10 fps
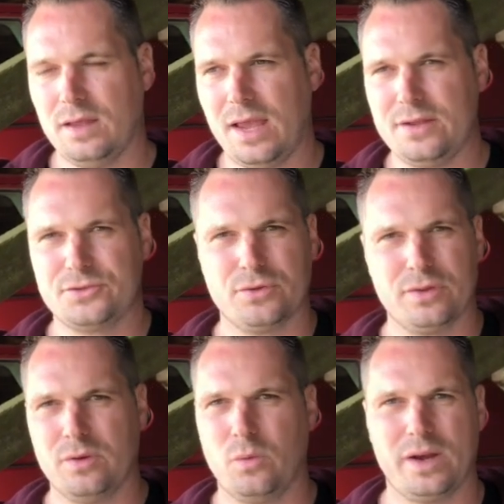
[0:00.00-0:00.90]
enter
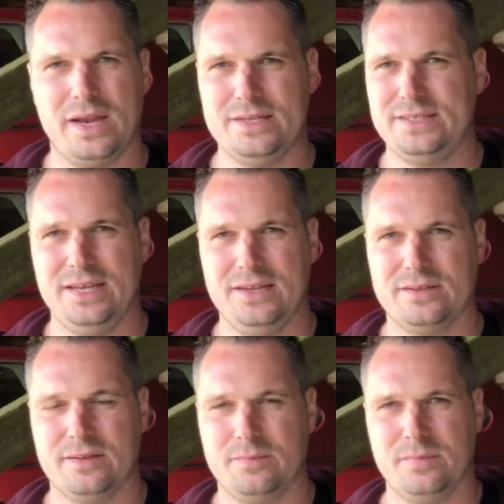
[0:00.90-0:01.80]
the 1.8T
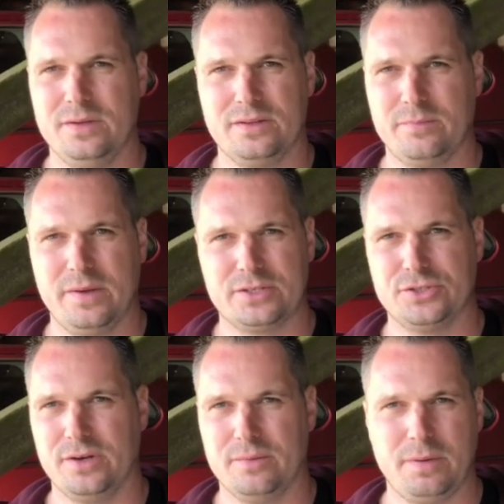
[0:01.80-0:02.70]
into the
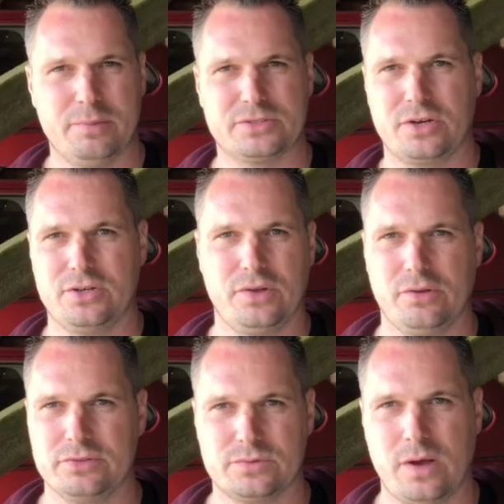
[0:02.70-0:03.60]
picture, and people started doing
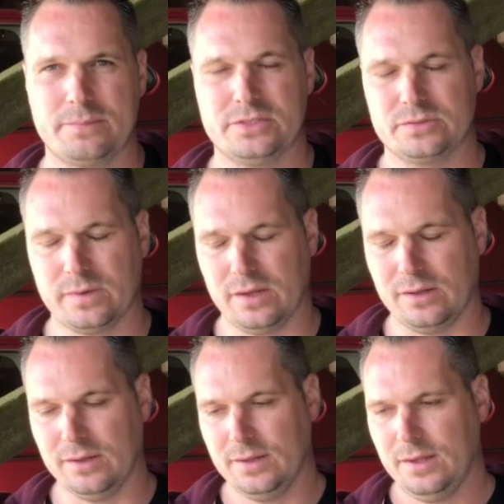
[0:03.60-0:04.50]
those swaps as
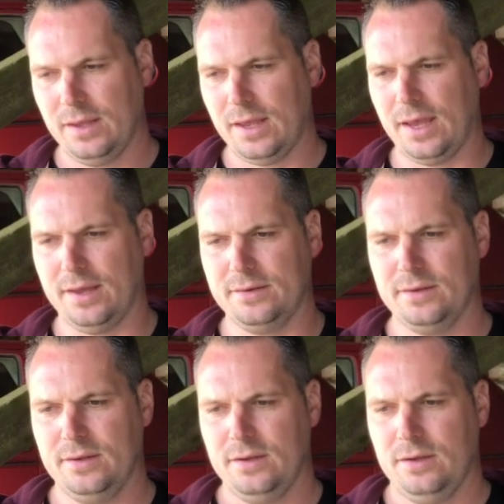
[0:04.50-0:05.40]
well. And
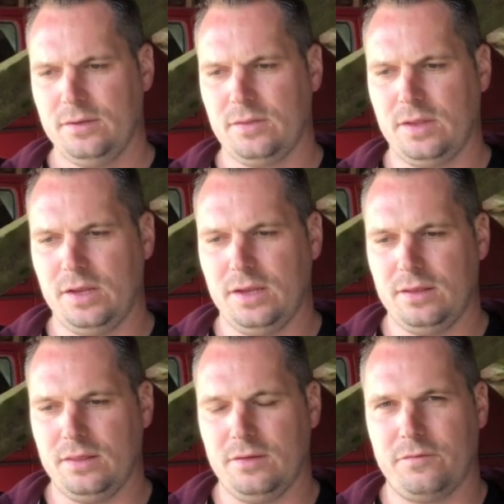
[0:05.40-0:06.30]

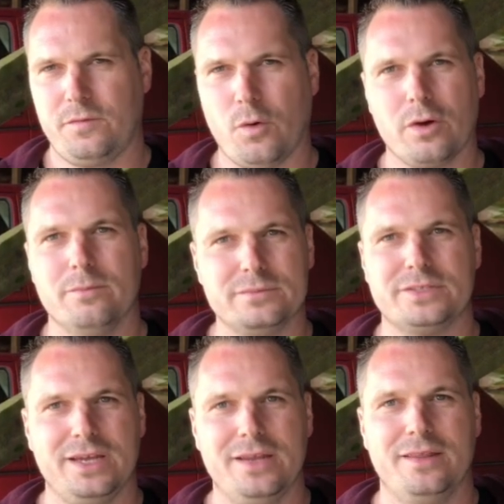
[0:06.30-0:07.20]
the forums
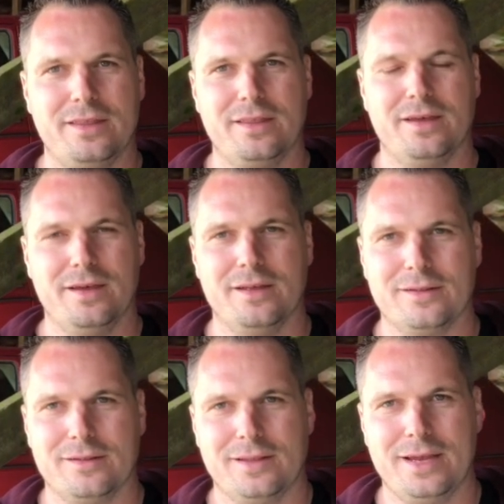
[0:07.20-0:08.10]
in the
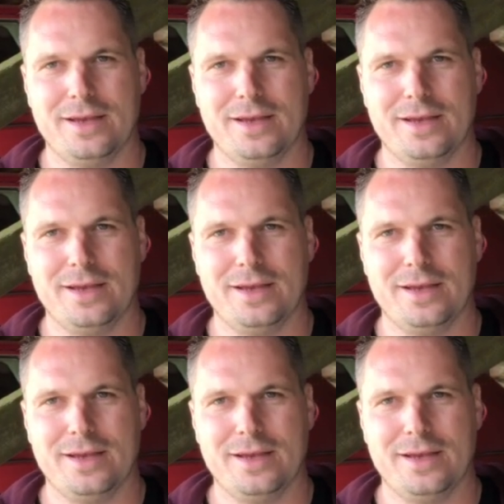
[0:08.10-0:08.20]
late